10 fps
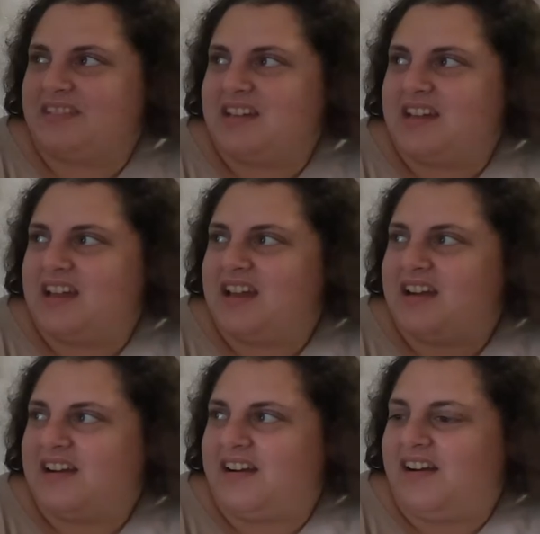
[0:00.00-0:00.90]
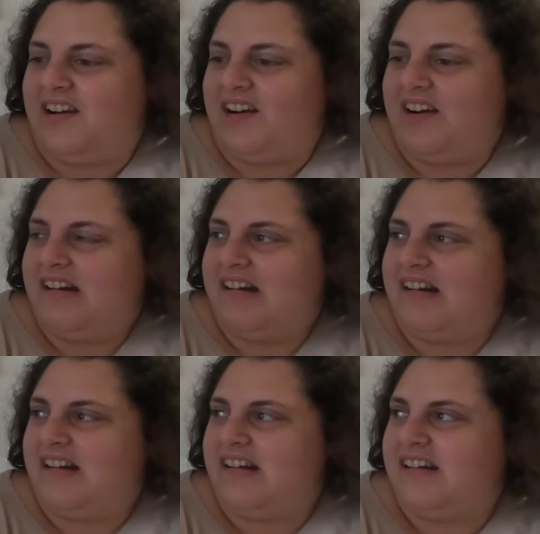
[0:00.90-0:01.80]

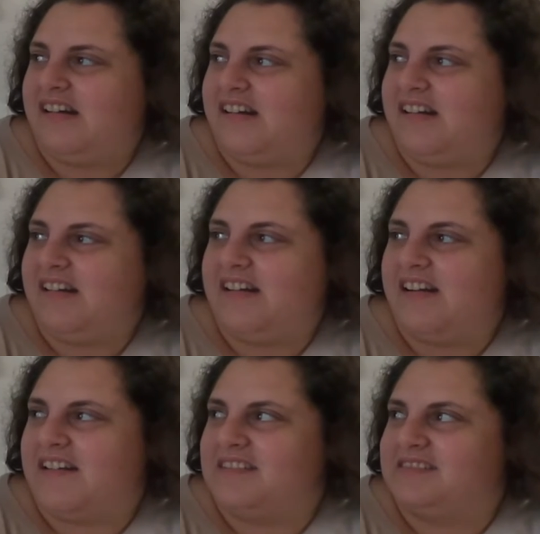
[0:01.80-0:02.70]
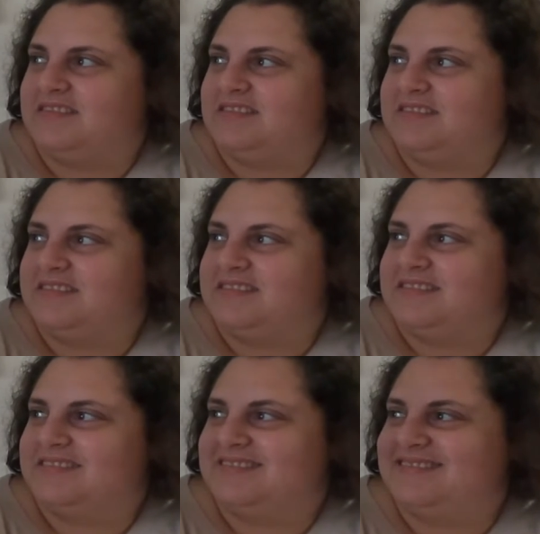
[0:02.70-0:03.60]

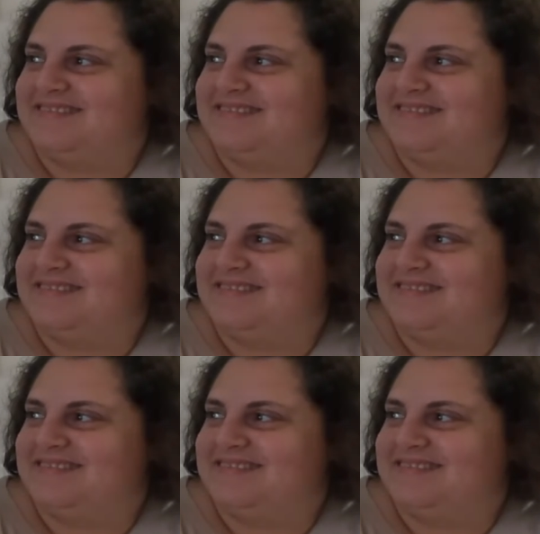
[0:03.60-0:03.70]
[no speech]